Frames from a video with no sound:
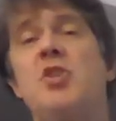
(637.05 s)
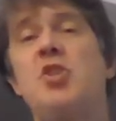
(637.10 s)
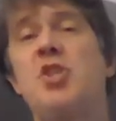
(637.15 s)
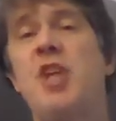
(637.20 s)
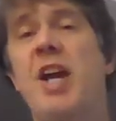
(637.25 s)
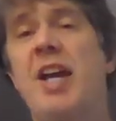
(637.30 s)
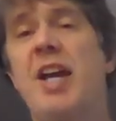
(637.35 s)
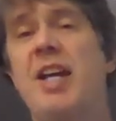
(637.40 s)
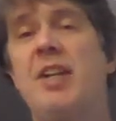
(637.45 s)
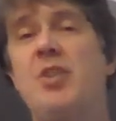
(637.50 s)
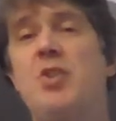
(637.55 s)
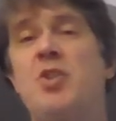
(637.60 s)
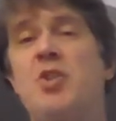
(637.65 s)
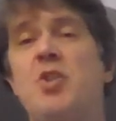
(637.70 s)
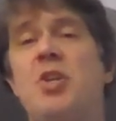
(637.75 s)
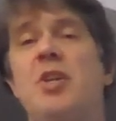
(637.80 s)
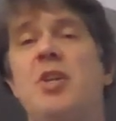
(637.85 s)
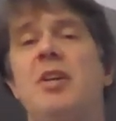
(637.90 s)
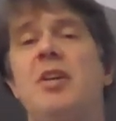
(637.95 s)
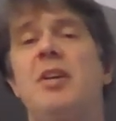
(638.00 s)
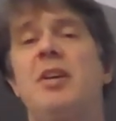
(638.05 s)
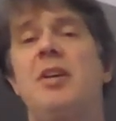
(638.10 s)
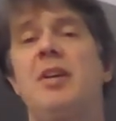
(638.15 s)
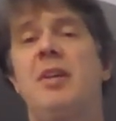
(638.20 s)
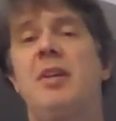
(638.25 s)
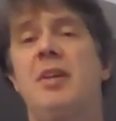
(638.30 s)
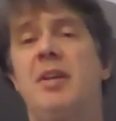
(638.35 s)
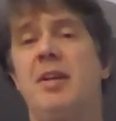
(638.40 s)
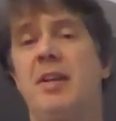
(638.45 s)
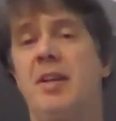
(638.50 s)
change
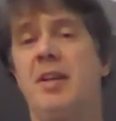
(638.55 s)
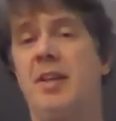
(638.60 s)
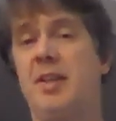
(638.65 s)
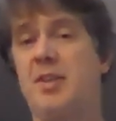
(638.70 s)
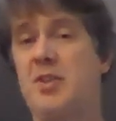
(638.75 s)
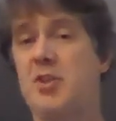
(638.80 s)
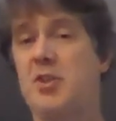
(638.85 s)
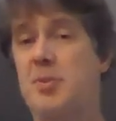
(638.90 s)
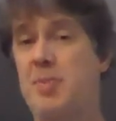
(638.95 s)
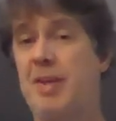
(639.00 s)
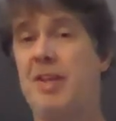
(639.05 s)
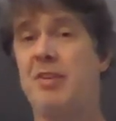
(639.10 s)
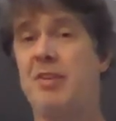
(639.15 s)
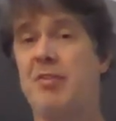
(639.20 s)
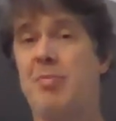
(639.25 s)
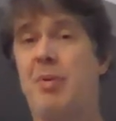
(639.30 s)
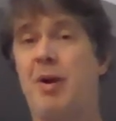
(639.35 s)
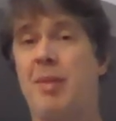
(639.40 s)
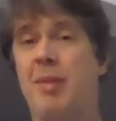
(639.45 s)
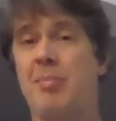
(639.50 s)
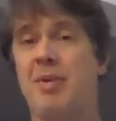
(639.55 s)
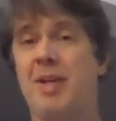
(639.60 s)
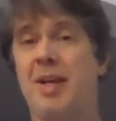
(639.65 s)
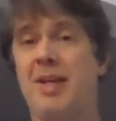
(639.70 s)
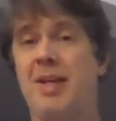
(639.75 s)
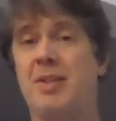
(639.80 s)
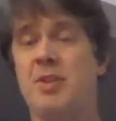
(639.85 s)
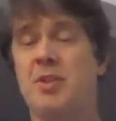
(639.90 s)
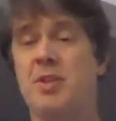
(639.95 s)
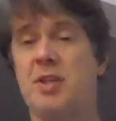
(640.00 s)
in its speed of
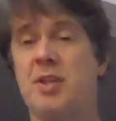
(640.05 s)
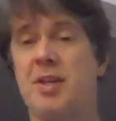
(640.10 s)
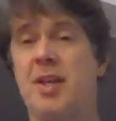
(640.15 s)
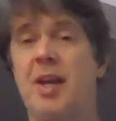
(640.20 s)
propagation.